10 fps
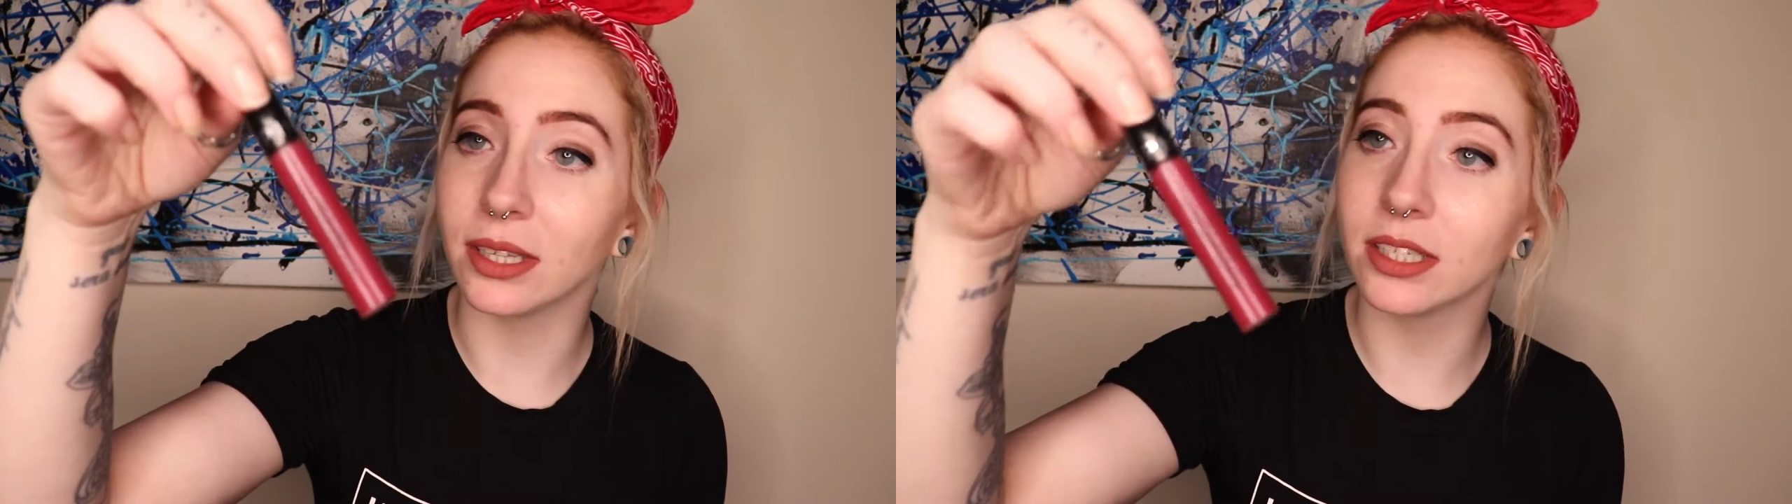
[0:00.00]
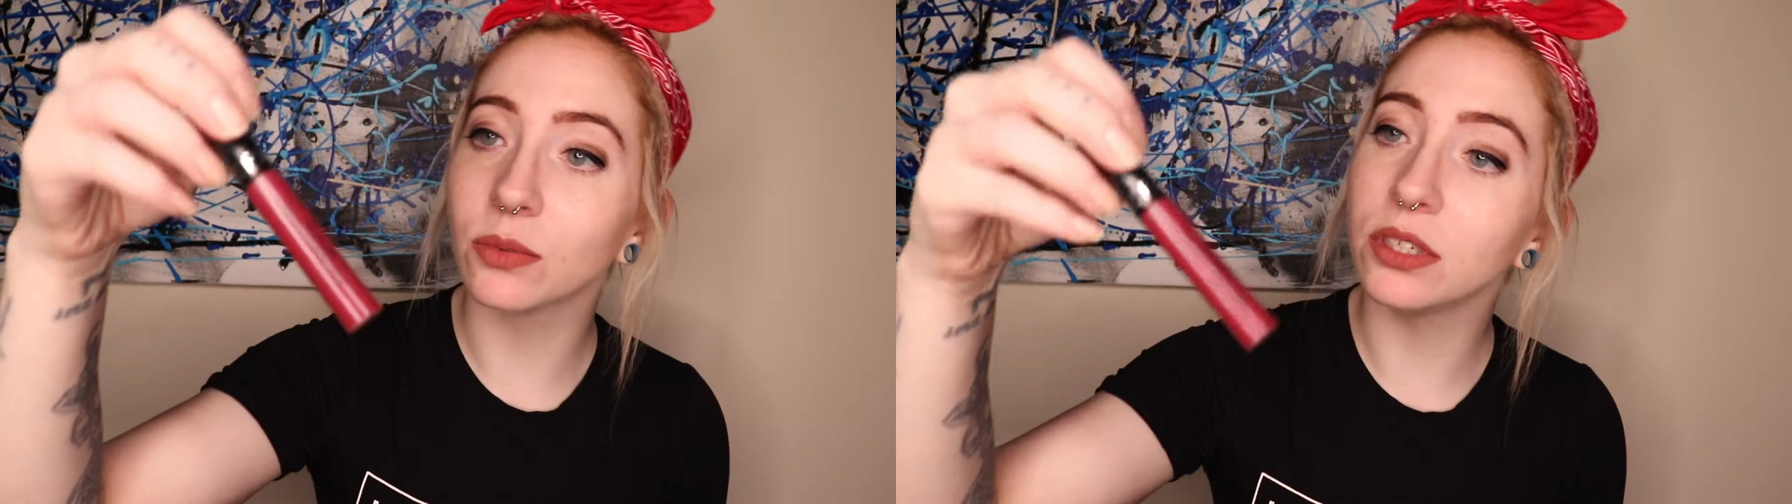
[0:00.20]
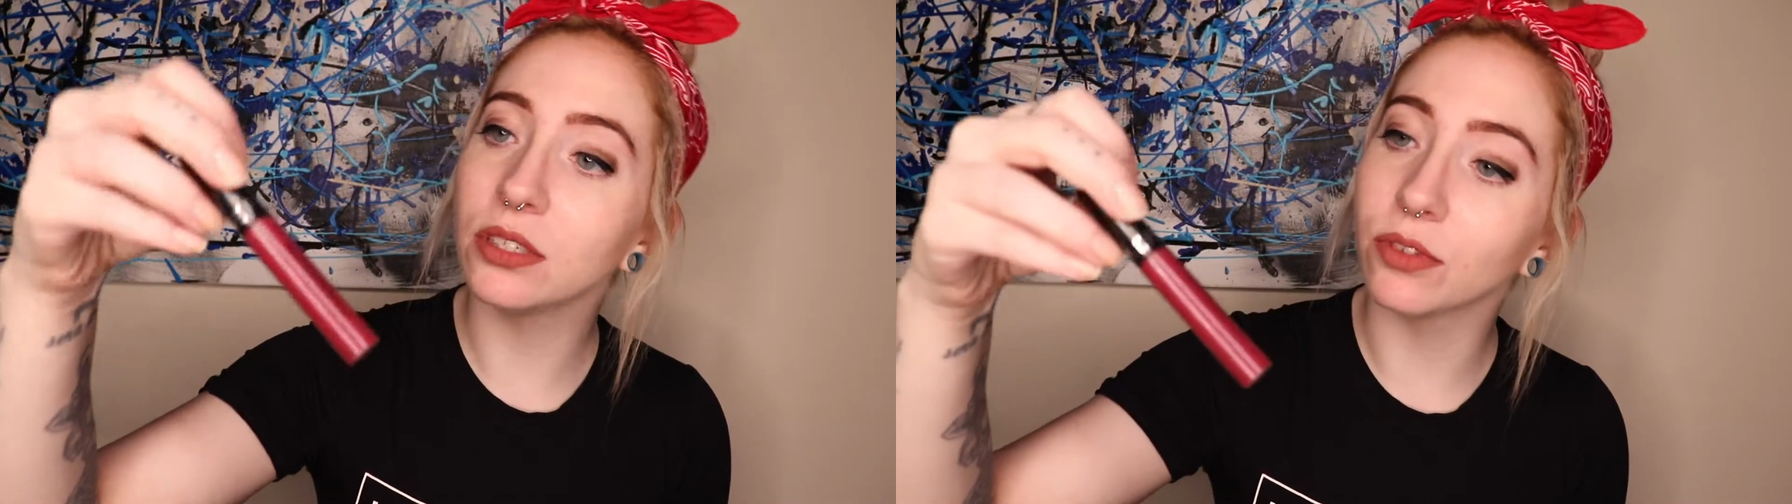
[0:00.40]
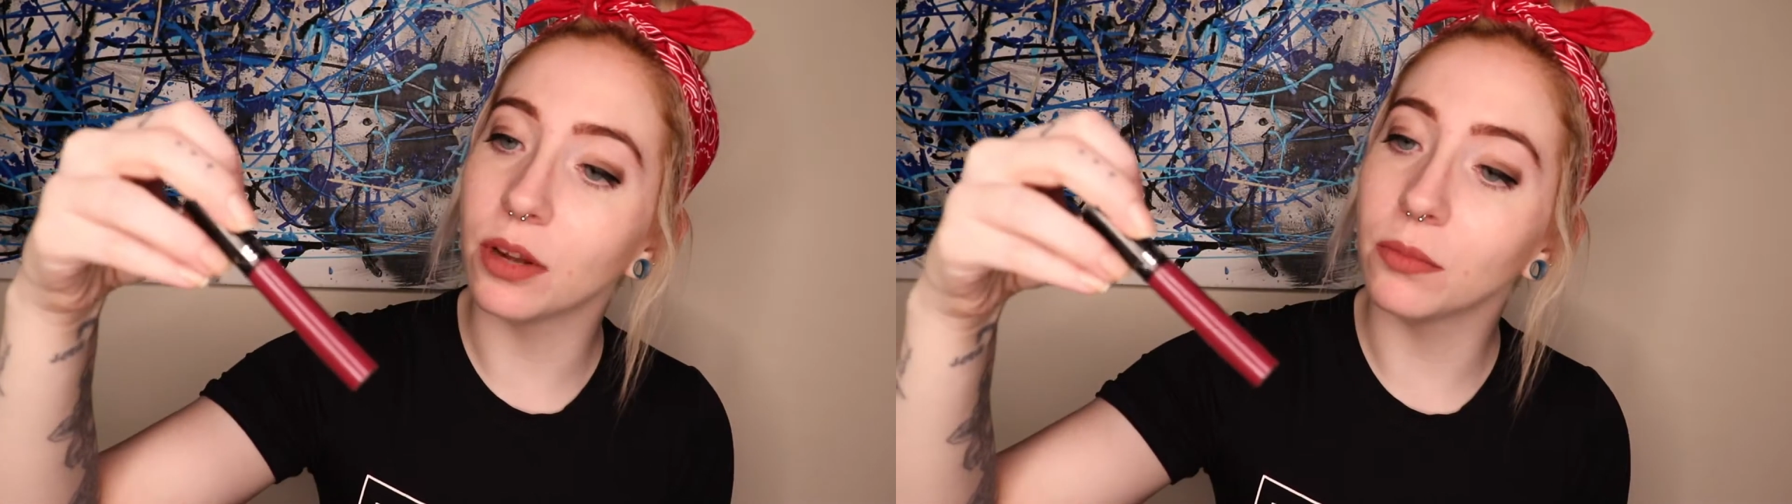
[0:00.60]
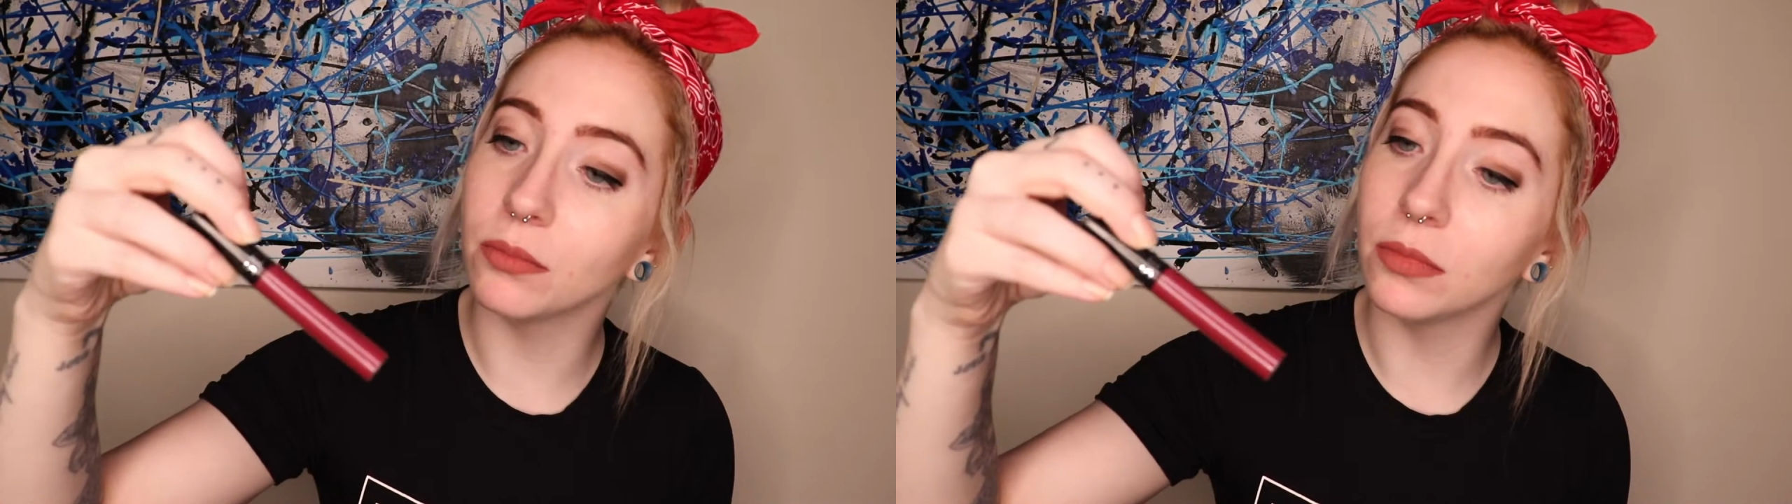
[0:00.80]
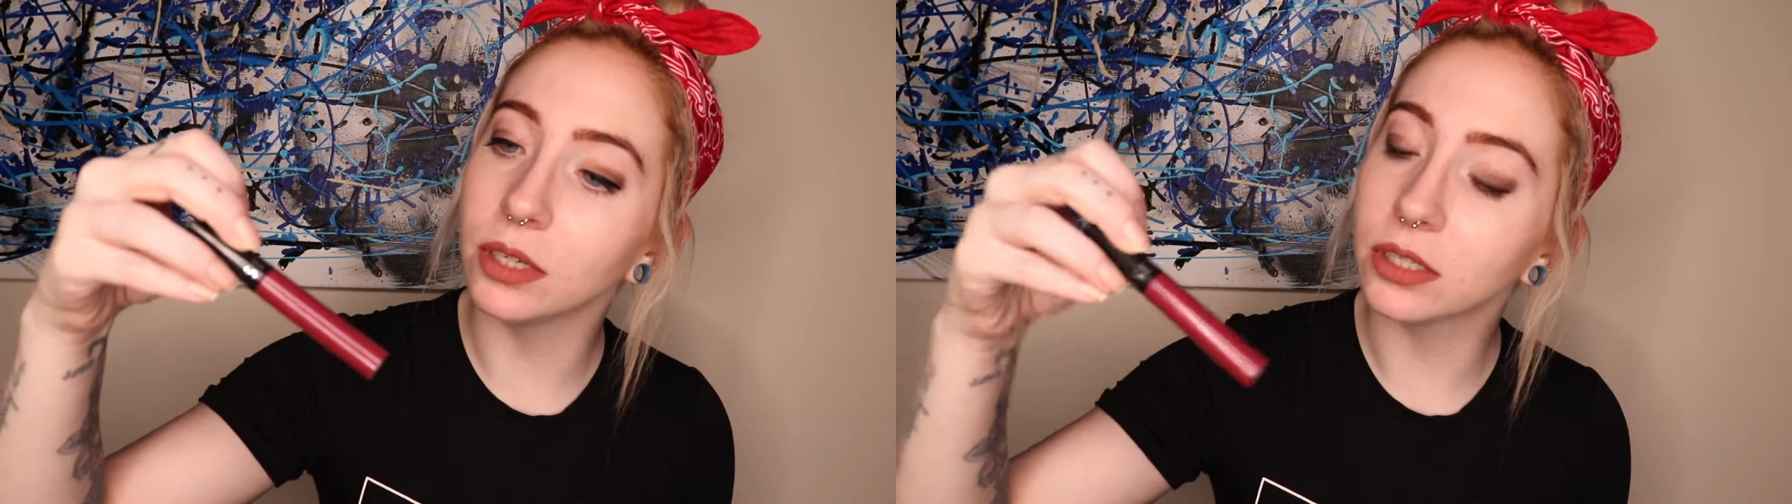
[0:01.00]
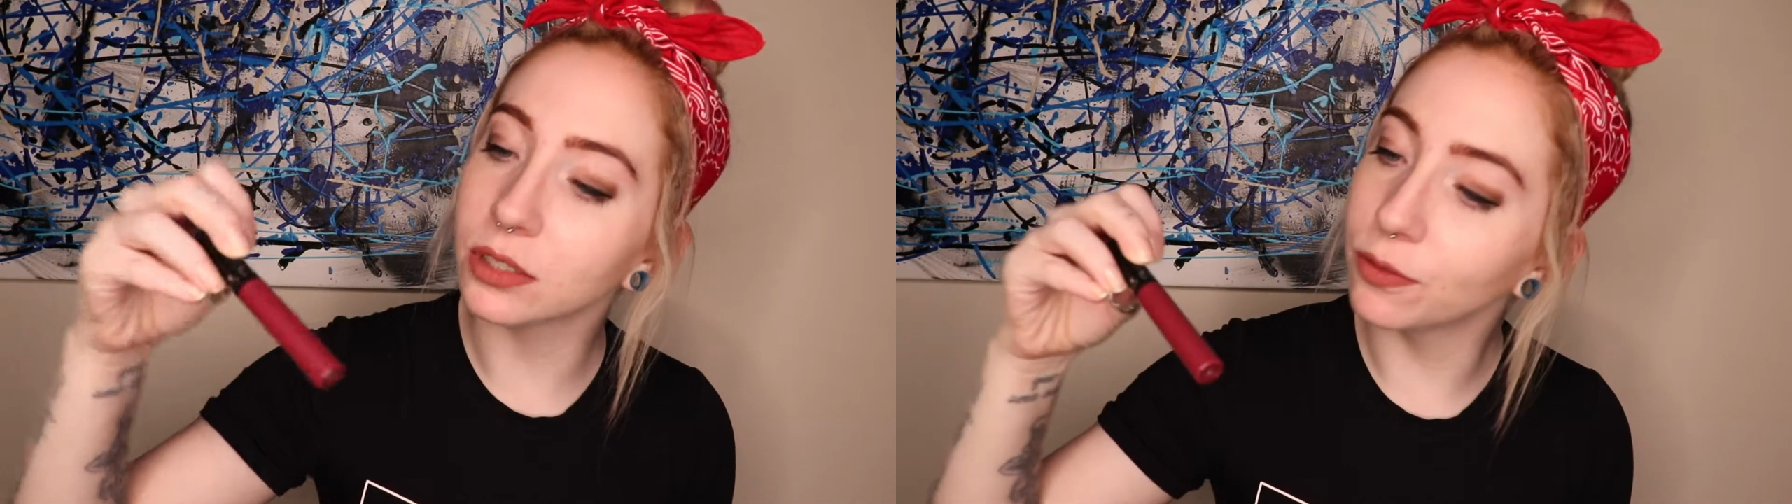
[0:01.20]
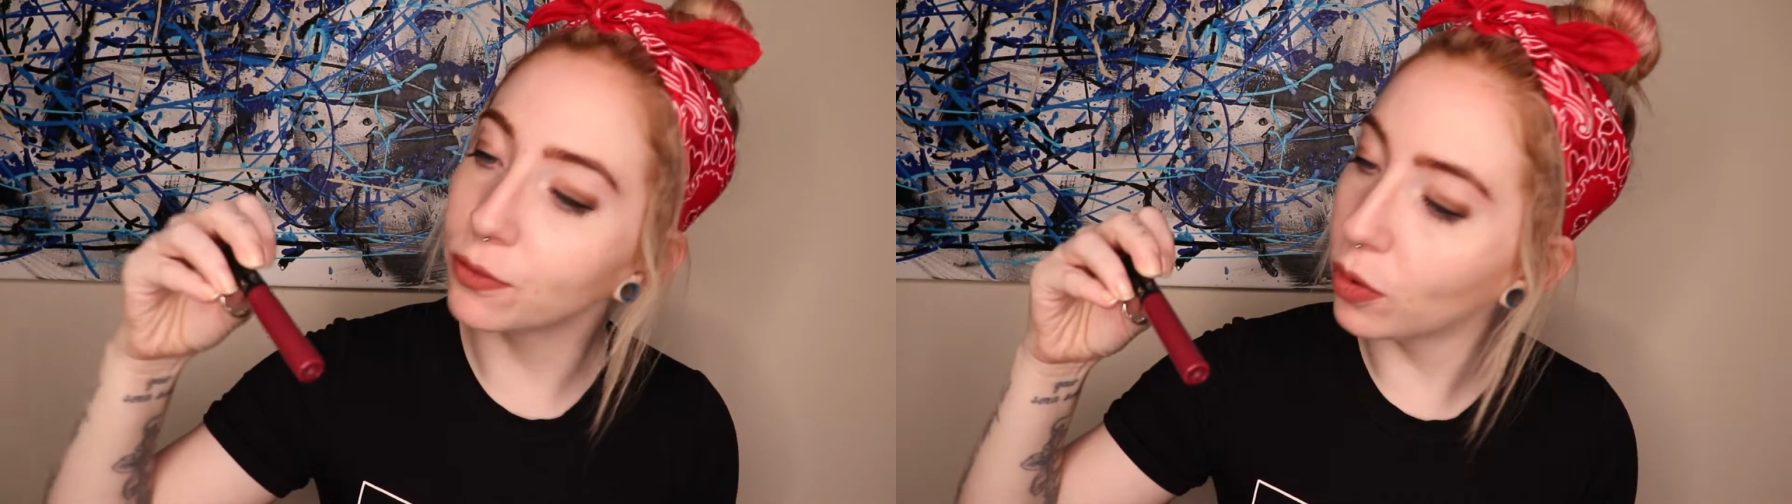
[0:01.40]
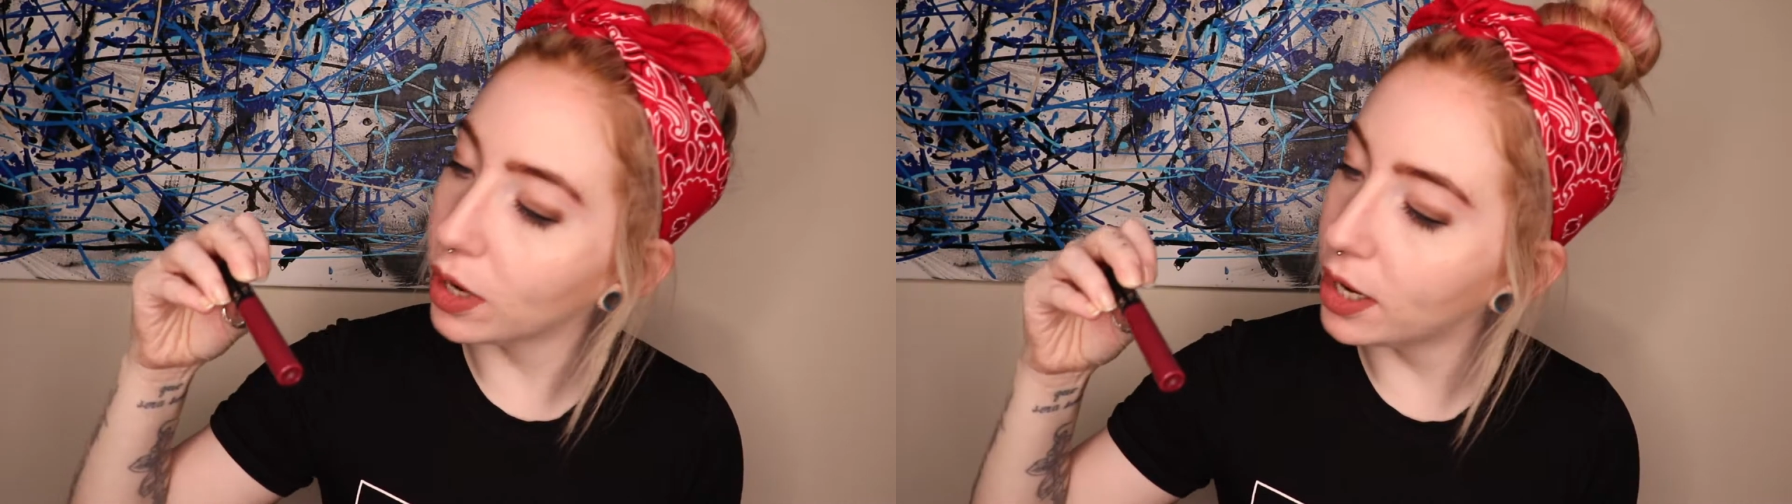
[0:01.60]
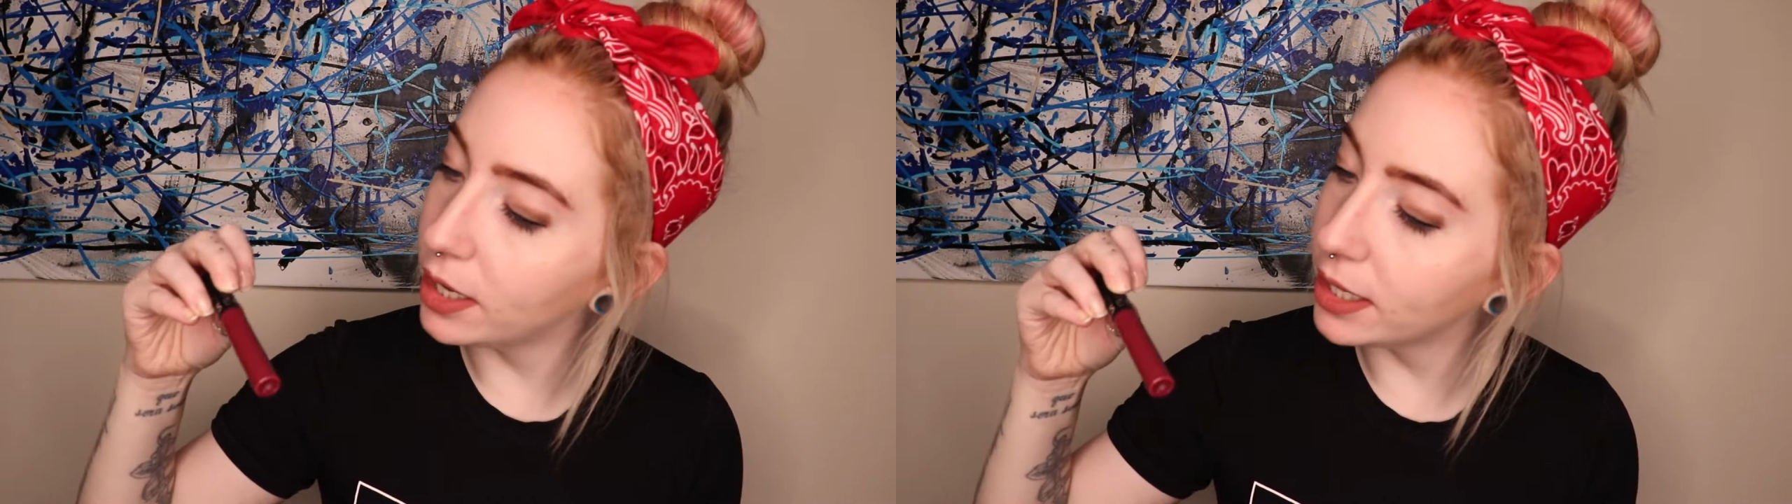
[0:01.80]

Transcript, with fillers: This one is from Sephora.